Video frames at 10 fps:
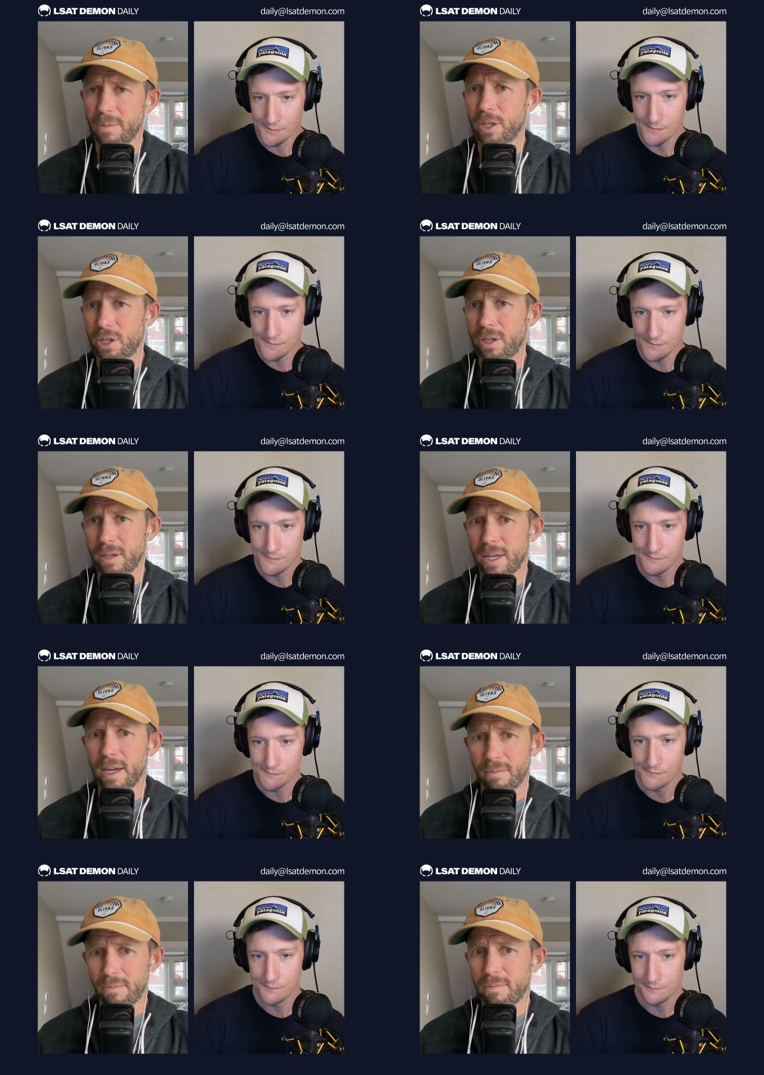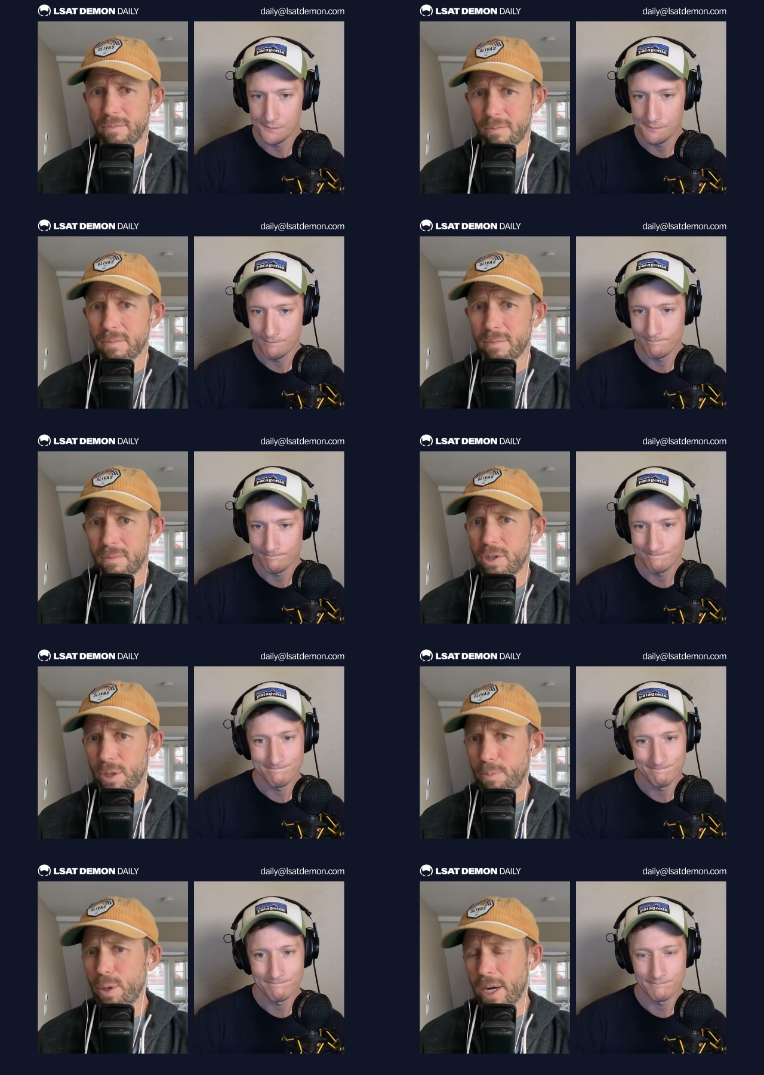Speaker 1: should get
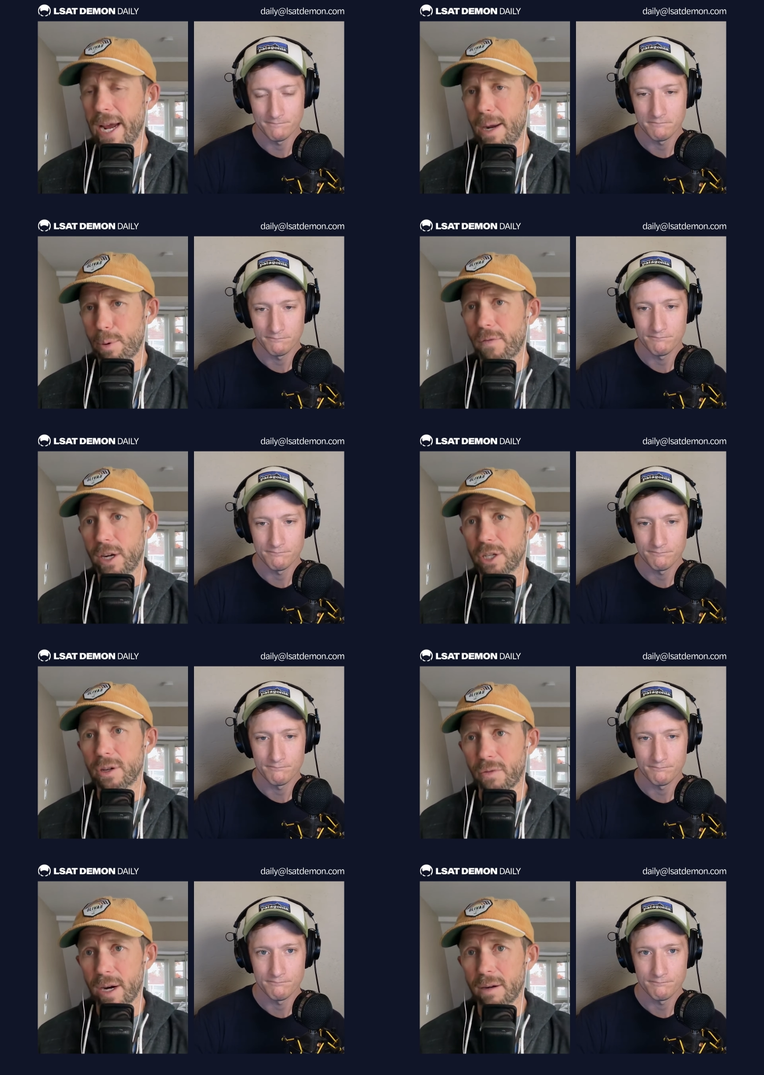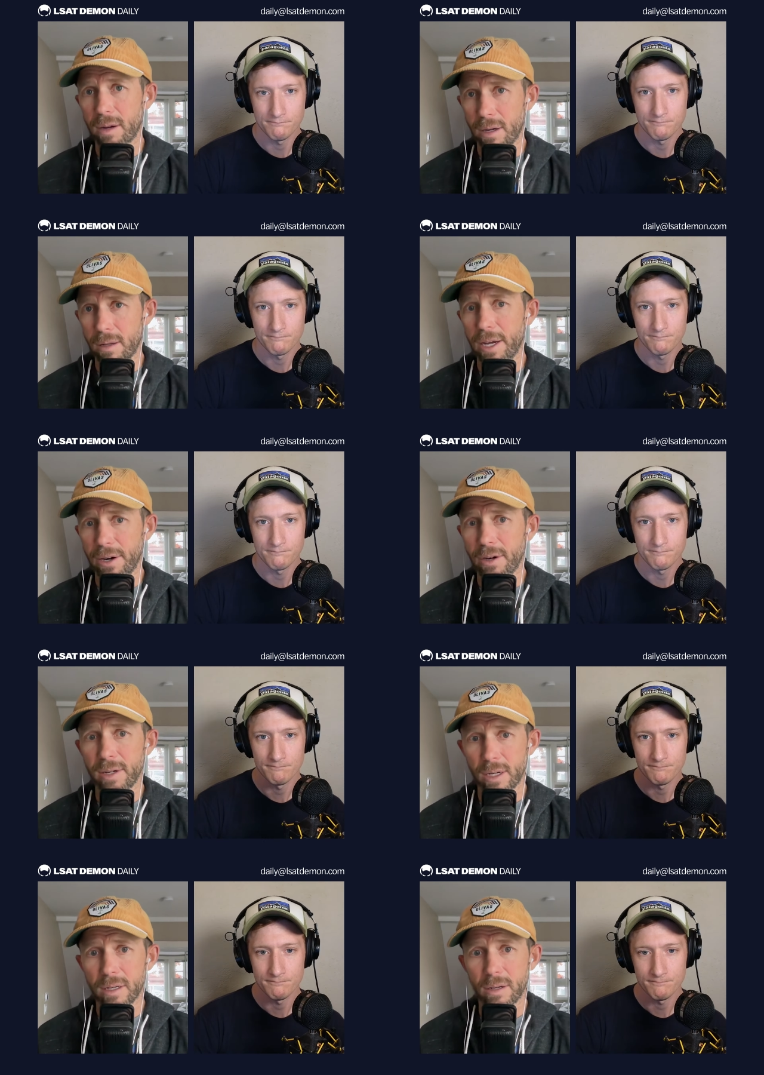should put a professional rec- uh, letter
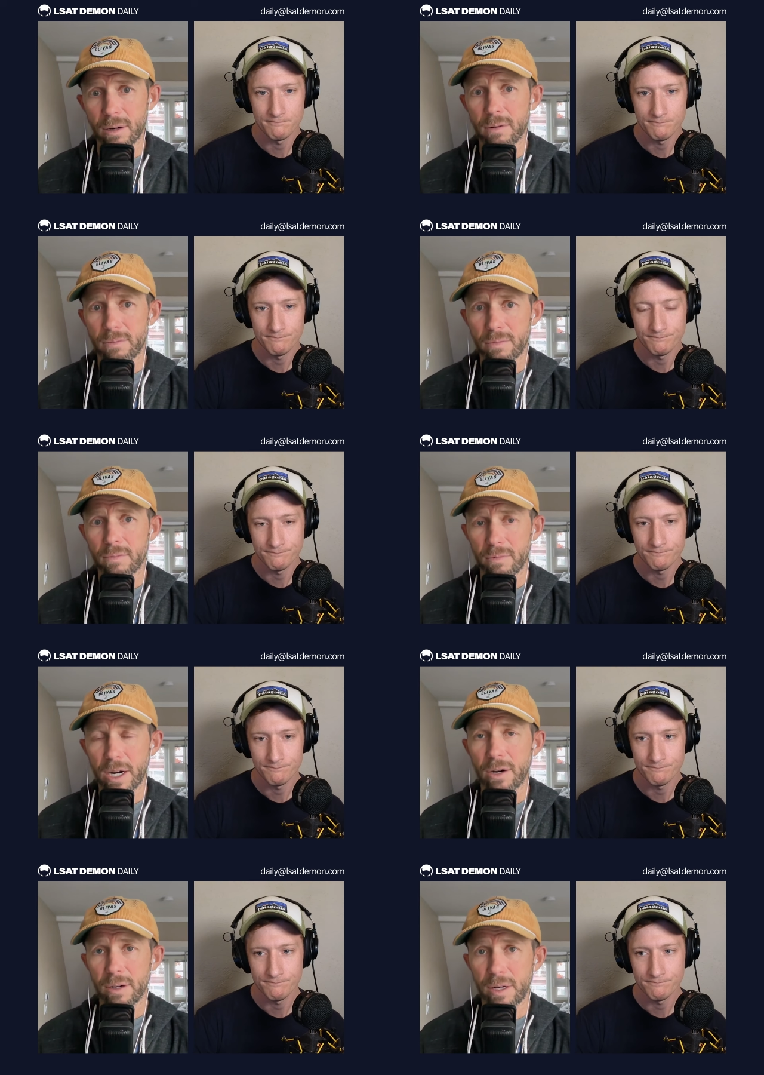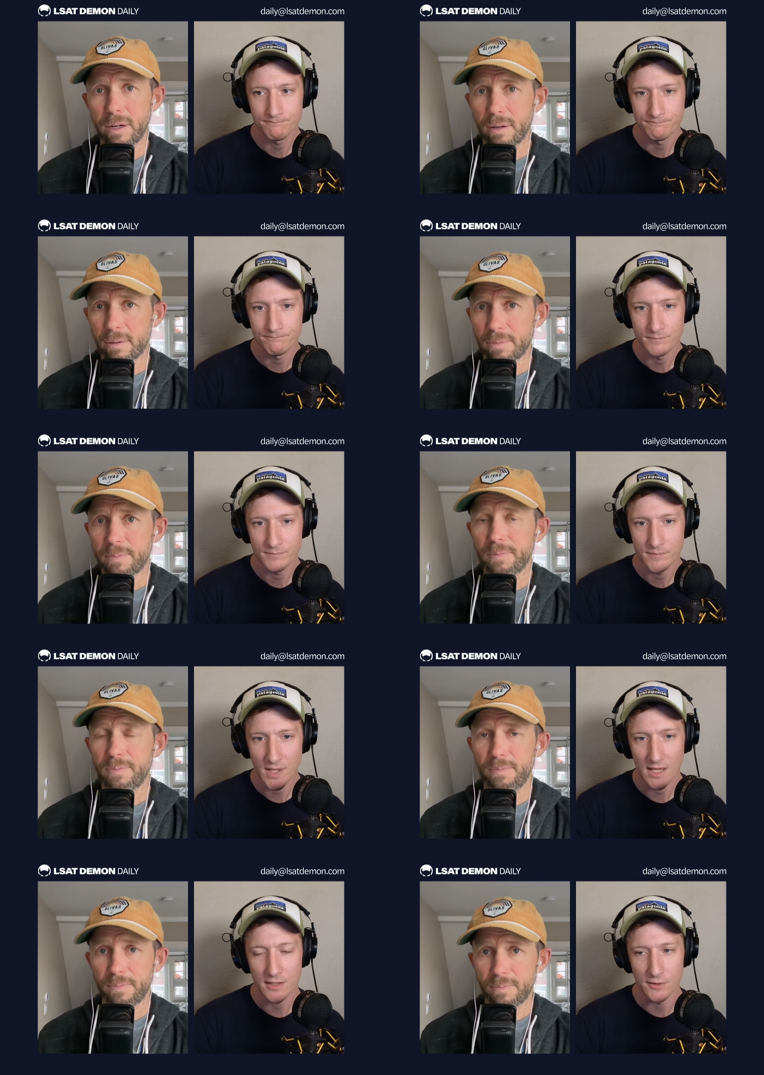into their record here.
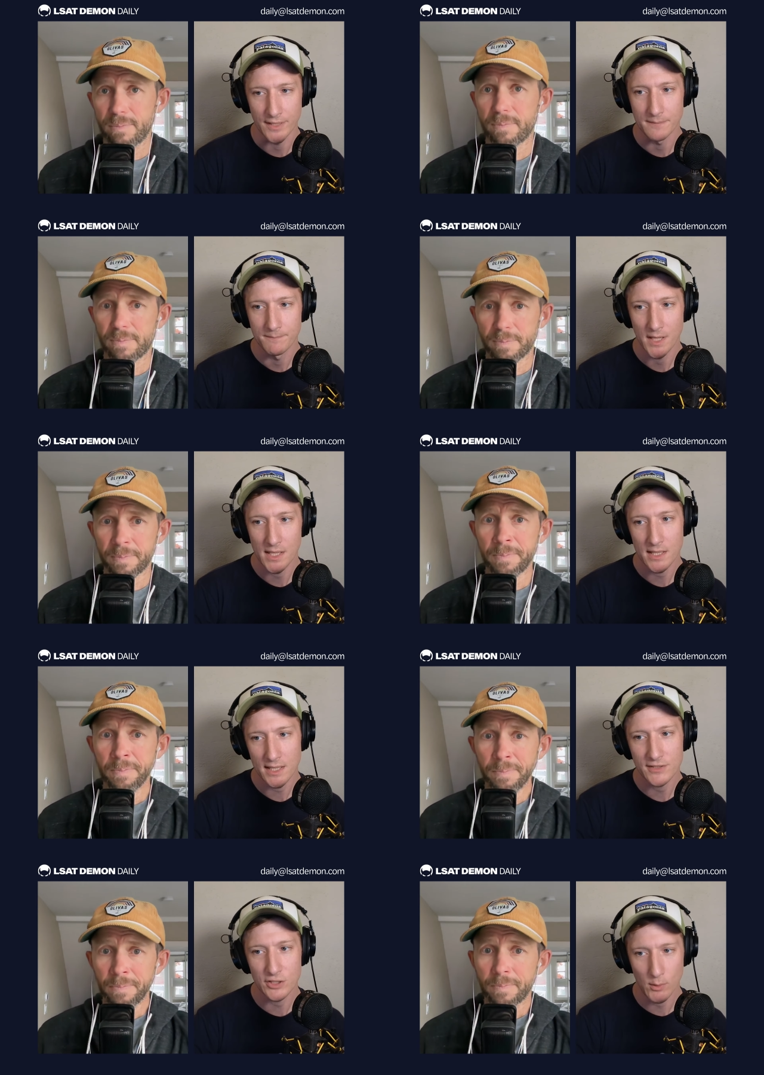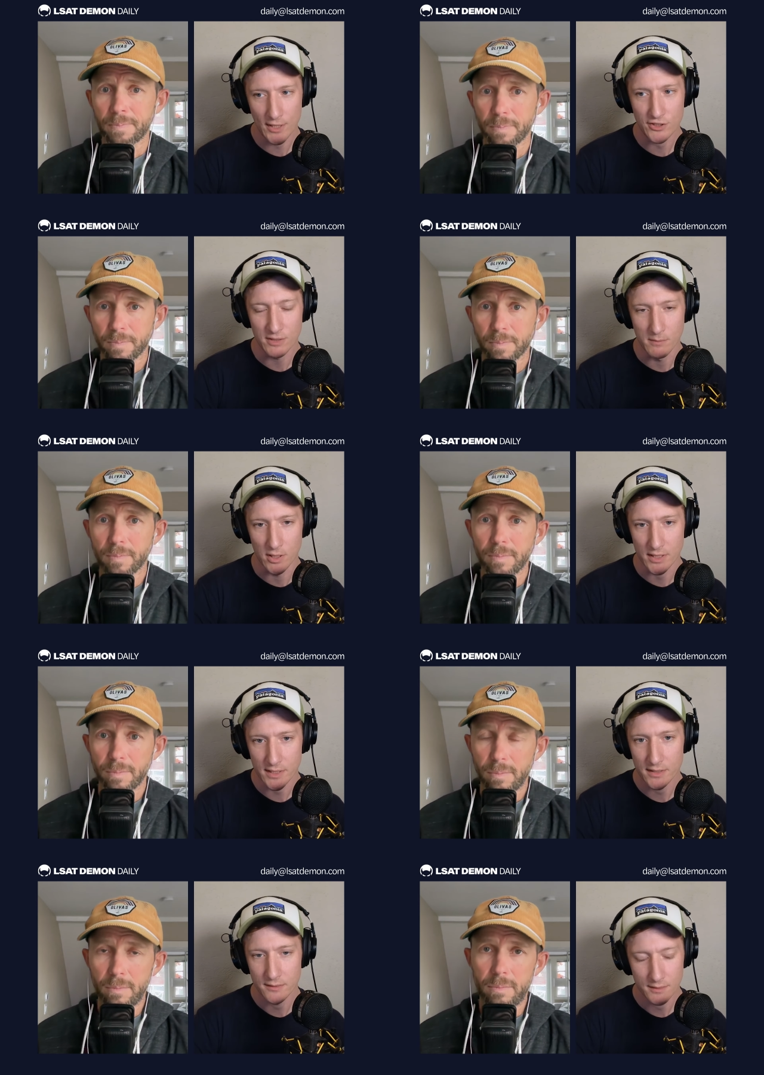
Speaker 2: I agree. I think it's a question mark.
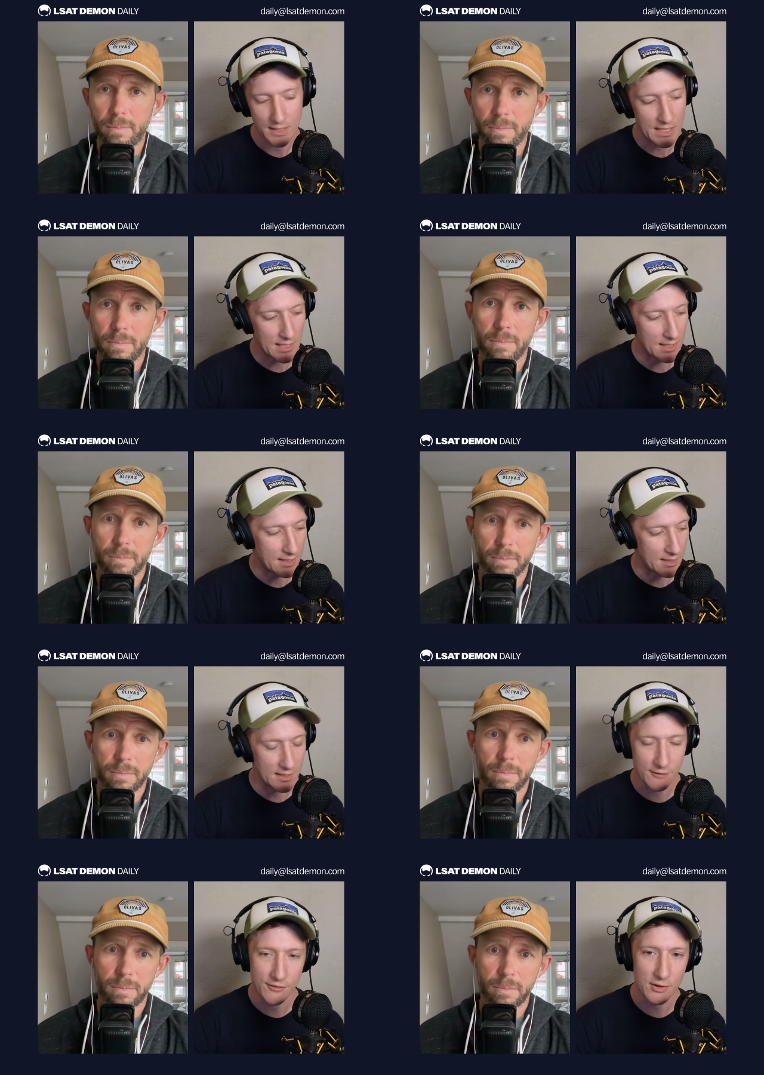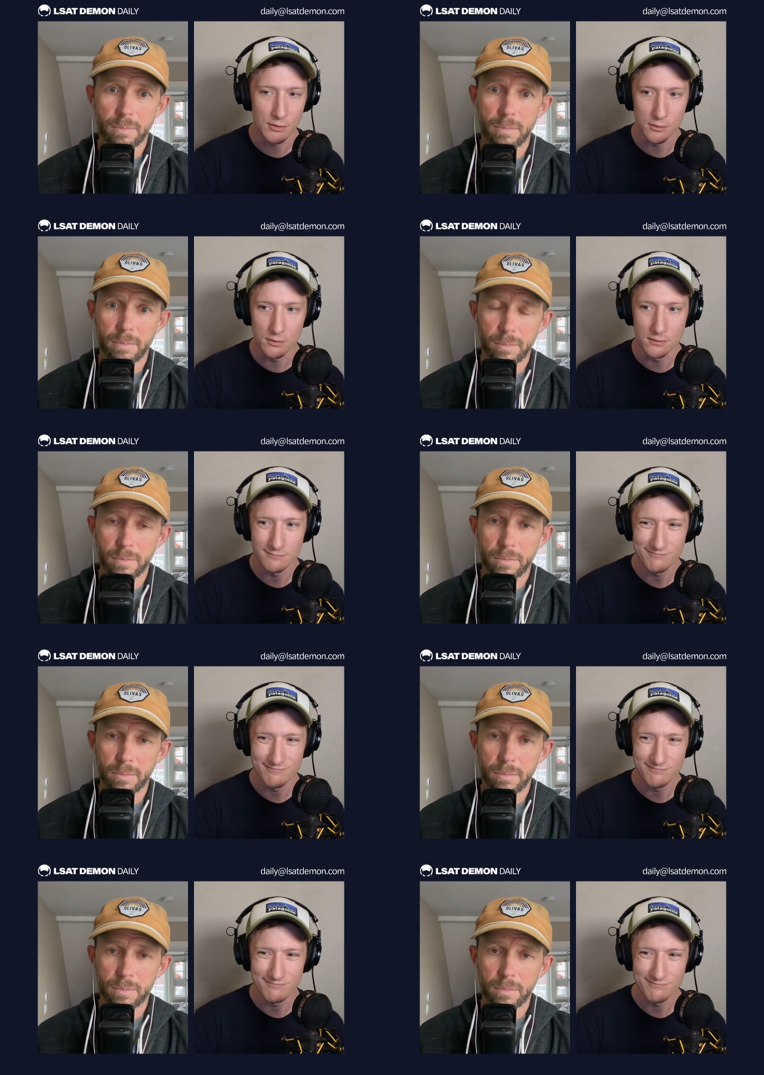Uh, if you